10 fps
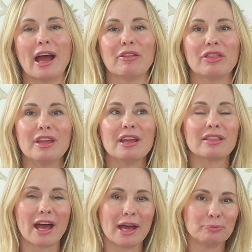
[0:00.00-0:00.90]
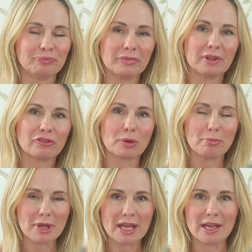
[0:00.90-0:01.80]
I think that for
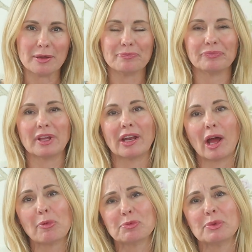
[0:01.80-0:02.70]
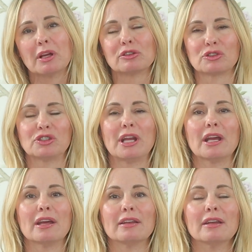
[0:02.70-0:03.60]
me, it helps me
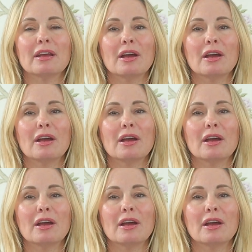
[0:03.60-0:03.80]
understand